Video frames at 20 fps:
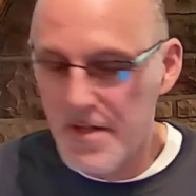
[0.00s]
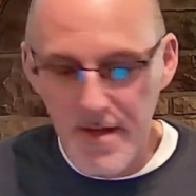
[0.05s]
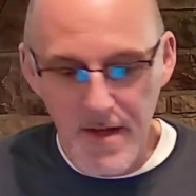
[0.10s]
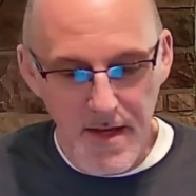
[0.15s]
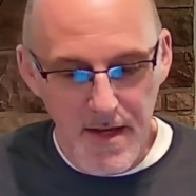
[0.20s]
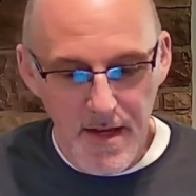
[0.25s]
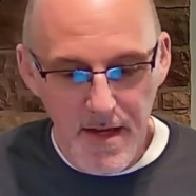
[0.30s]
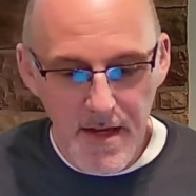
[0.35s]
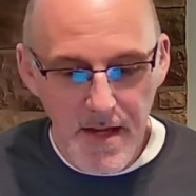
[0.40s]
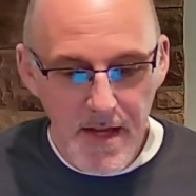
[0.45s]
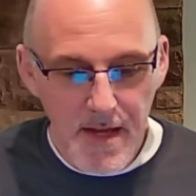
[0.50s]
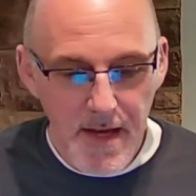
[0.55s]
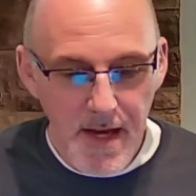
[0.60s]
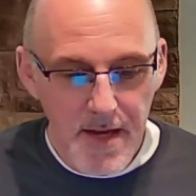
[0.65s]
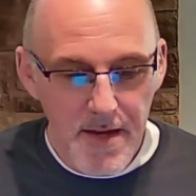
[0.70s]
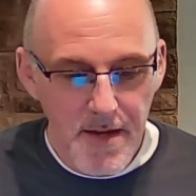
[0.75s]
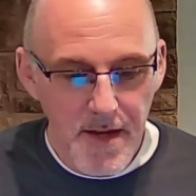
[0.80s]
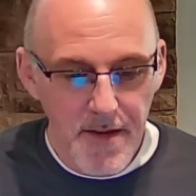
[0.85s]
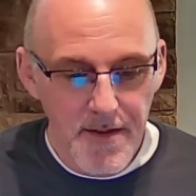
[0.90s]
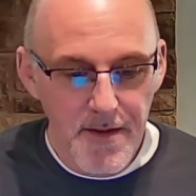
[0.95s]
And he
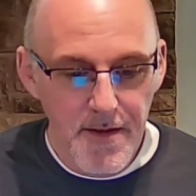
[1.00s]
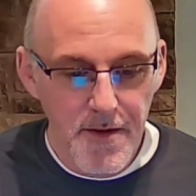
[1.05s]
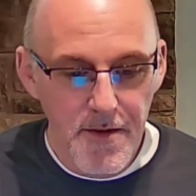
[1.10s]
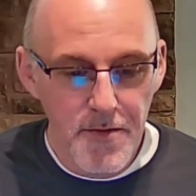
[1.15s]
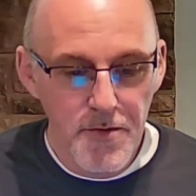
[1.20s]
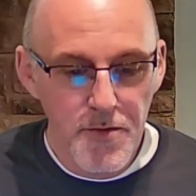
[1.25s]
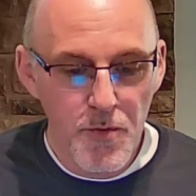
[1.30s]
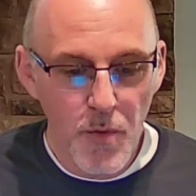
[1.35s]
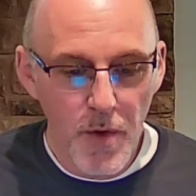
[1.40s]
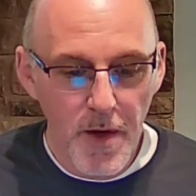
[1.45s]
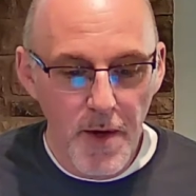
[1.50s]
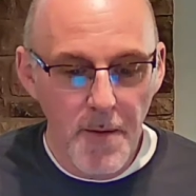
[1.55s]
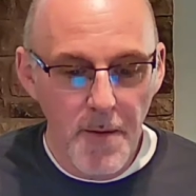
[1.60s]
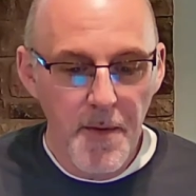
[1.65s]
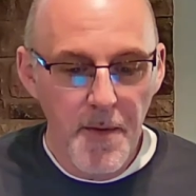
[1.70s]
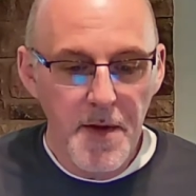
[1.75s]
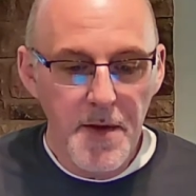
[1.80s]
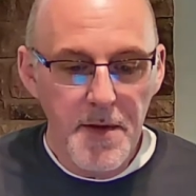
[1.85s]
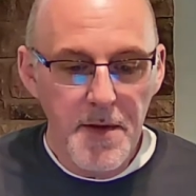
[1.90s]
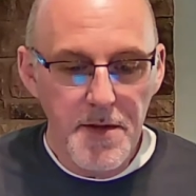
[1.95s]
had nothing to.
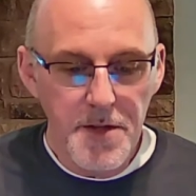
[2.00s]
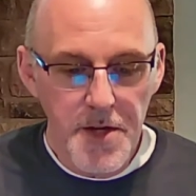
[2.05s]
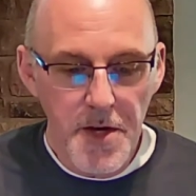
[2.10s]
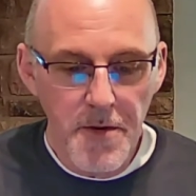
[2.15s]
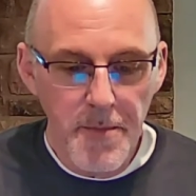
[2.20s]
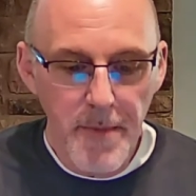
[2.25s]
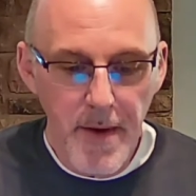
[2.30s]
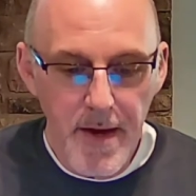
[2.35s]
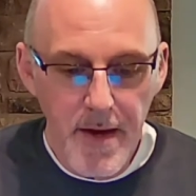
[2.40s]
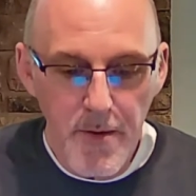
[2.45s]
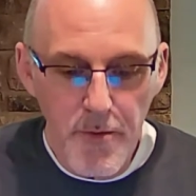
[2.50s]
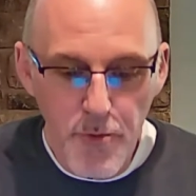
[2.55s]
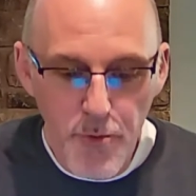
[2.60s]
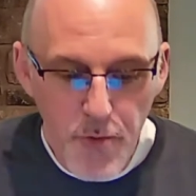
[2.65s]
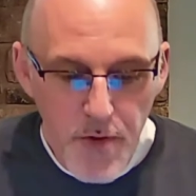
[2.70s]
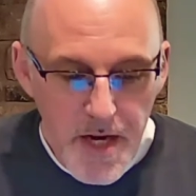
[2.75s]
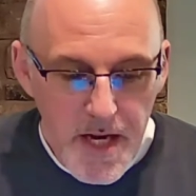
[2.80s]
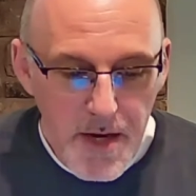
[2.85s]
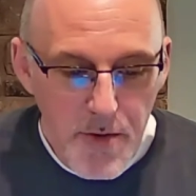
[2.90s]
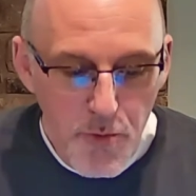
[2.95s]
Well, Jeremiah
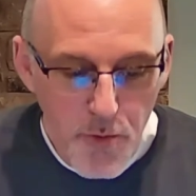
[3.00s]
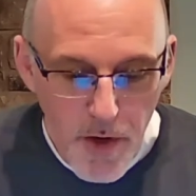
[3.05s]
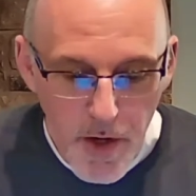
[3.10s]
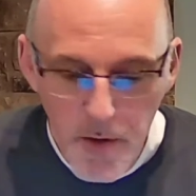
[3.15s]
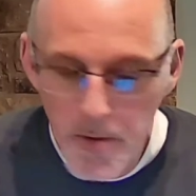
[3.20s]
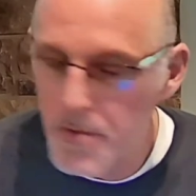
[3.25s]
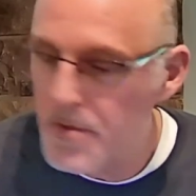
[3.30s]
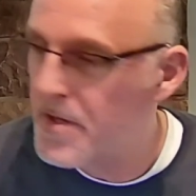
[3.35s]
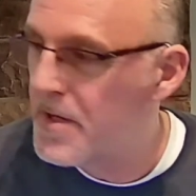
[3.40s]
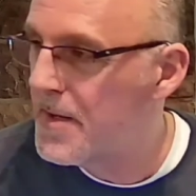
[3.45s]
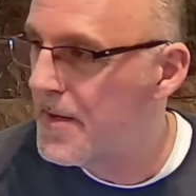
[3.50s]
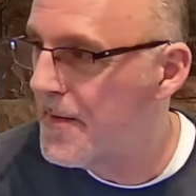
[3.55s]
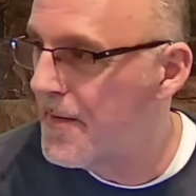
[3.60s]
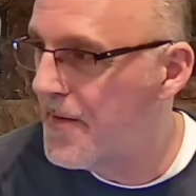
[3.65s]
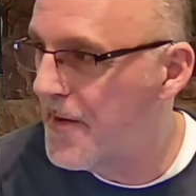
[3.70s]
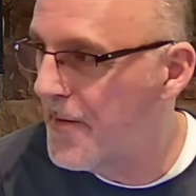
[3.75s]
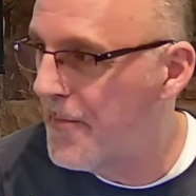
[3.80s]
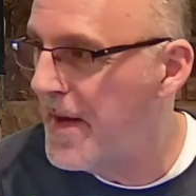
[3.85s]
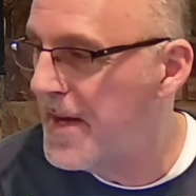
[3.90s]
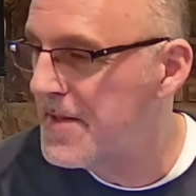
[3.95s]
rewrote
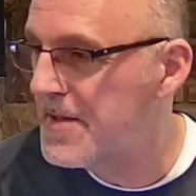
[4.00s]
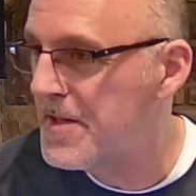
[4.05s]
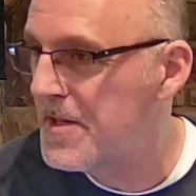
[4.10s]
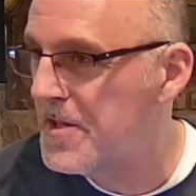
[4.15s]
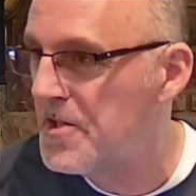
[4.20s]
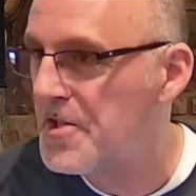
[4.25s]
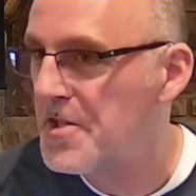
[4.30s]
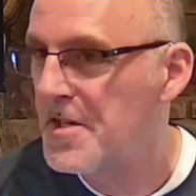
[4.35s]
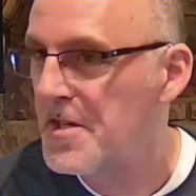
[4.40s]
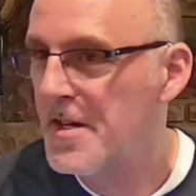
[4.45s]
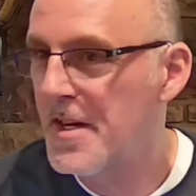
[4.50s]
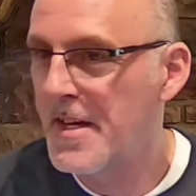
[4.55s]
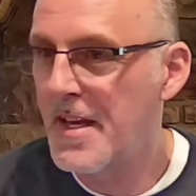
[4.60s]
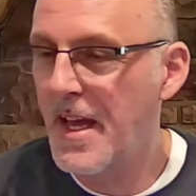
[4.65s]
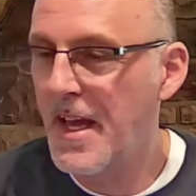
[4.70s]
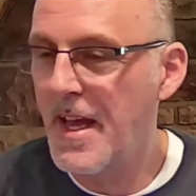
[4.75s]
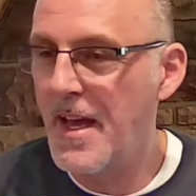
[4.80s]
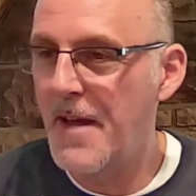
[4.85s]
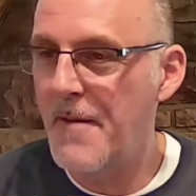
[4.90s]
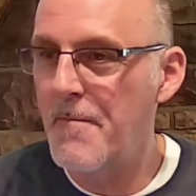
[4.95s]
the message
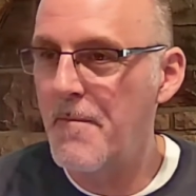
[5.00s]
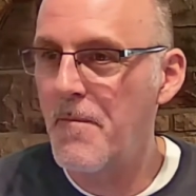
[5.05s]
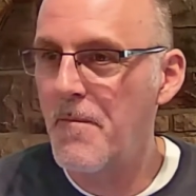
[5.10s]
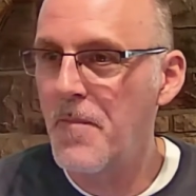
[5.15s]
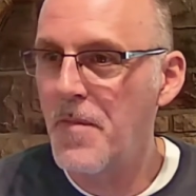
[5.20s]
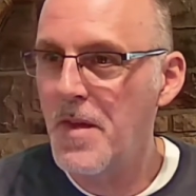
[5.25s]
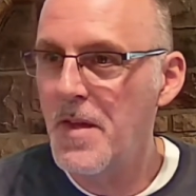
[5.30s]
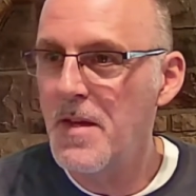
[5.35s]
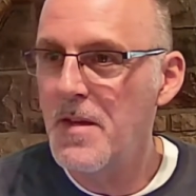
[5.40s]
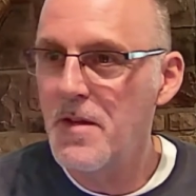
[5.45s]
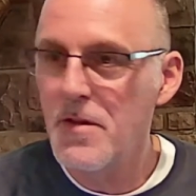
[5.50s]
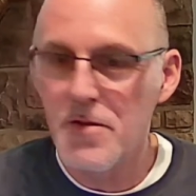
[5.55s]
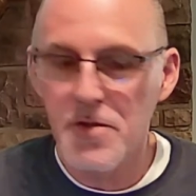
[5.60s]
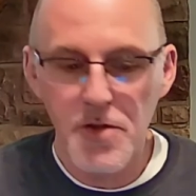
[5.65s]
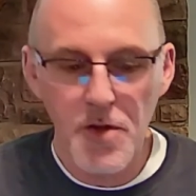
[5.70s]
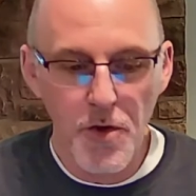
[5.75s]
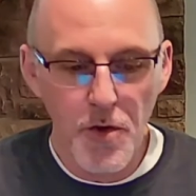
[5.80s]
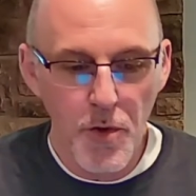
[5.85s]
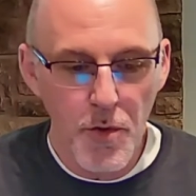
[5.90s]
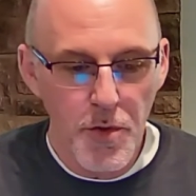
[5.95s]
again.
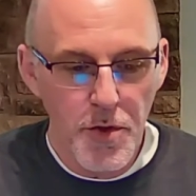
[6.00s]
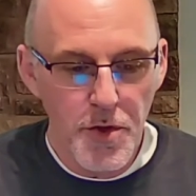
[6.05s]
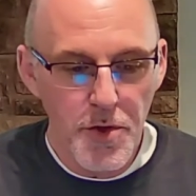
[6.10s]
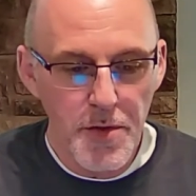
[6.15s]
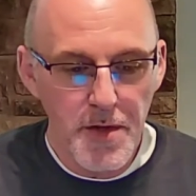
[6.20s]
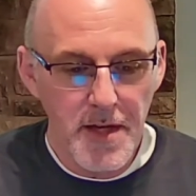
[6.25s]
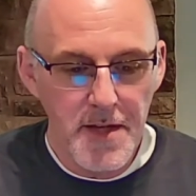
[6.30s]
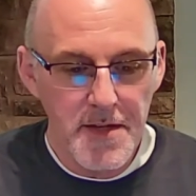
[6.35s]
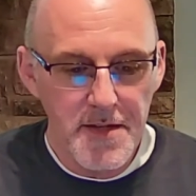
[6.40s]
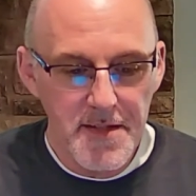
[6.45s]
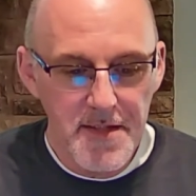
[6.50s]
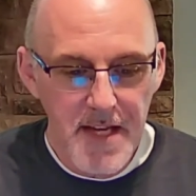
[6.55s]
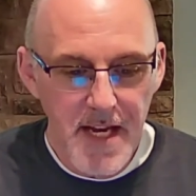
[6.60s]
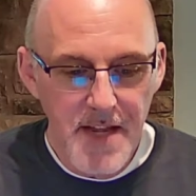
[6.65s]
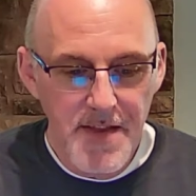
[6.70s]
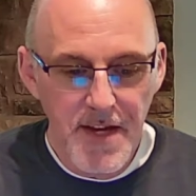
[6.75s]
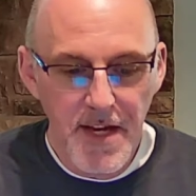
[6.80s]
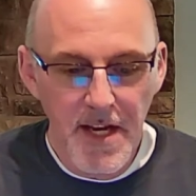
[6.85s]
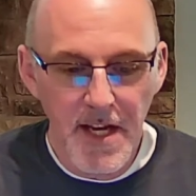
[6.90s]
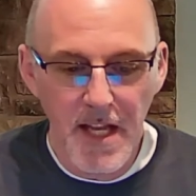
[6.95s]
So you can
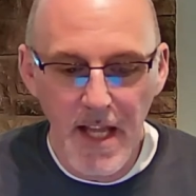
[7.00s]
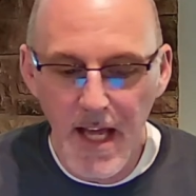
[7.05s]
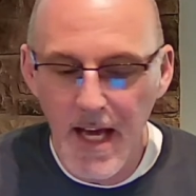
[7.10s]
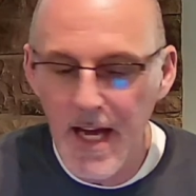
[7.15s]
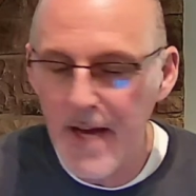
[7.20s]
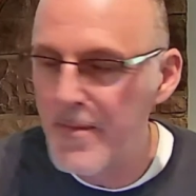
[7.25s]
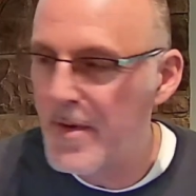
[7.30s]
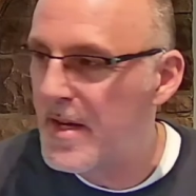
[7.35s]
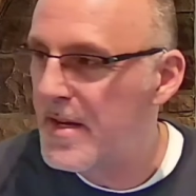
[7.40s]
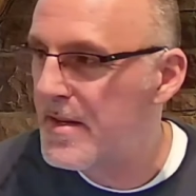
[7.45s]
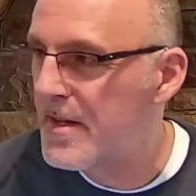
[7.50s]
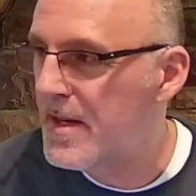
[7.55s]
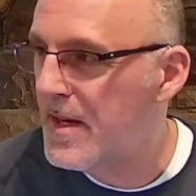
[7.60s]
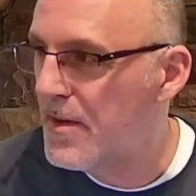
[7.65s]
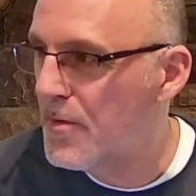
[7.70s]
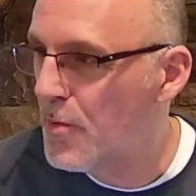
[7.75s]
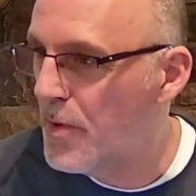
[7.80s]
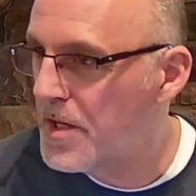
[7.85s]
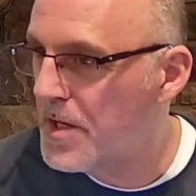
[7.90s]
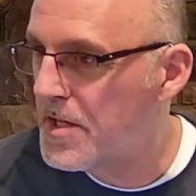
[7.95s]
see the climate
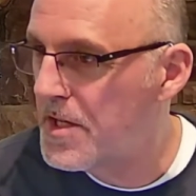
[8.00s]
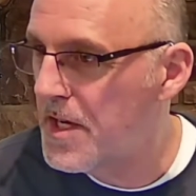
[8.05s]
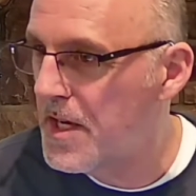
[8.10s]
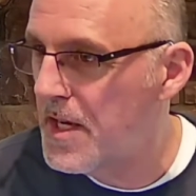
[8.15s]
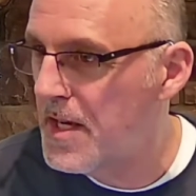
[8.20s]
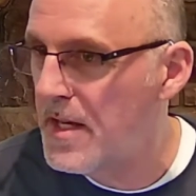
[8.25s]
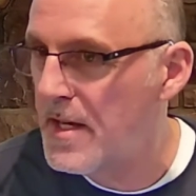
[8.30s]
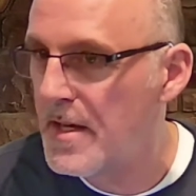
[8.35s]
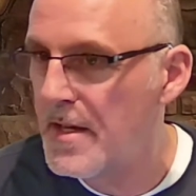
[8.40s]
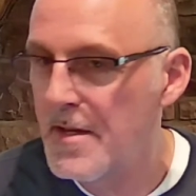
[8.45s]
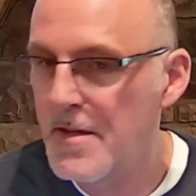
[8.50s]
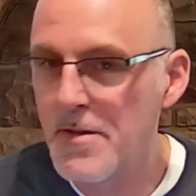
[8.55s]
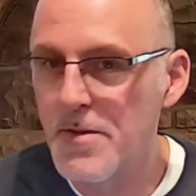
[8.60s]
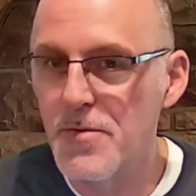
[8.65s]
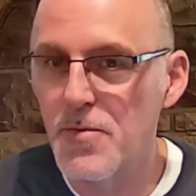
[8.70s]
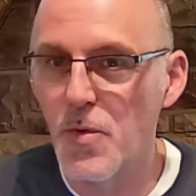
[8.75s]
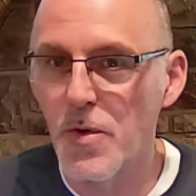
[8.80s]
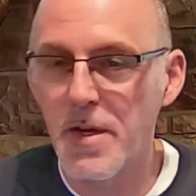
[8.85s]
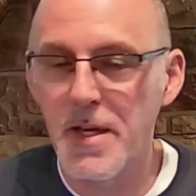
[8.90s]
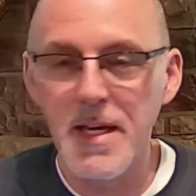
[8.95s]
in which he
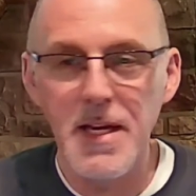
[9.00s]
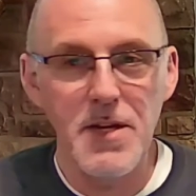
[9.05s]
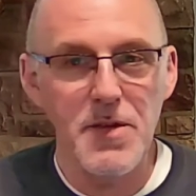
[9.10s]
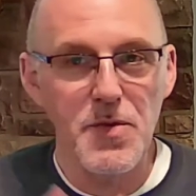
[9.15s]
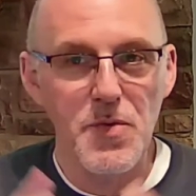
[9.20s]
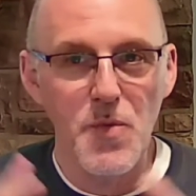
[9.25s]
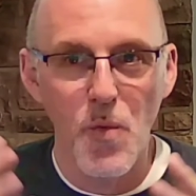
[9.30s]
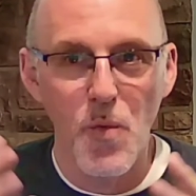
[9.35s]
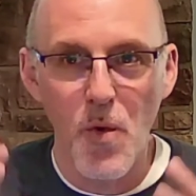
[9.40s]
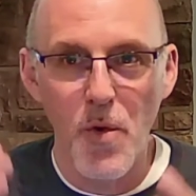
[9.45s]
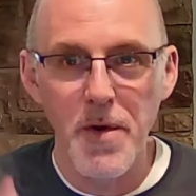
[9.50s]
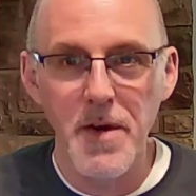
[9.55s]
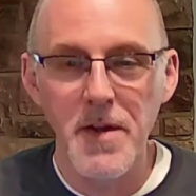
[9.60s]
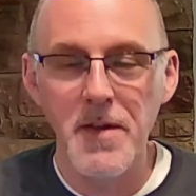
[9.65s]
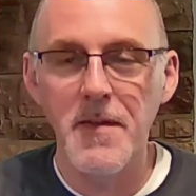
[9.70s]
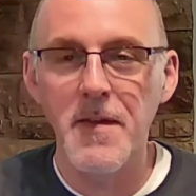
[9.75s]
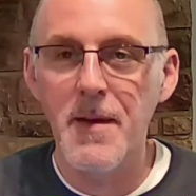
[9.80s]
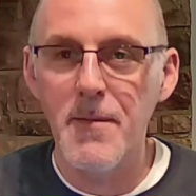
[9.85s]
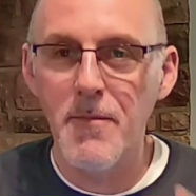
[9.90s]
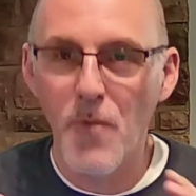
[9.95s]
is, where he is warning
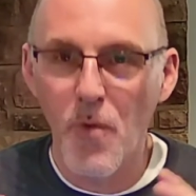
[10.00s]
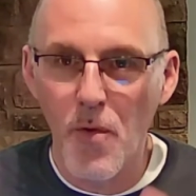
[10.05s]
them,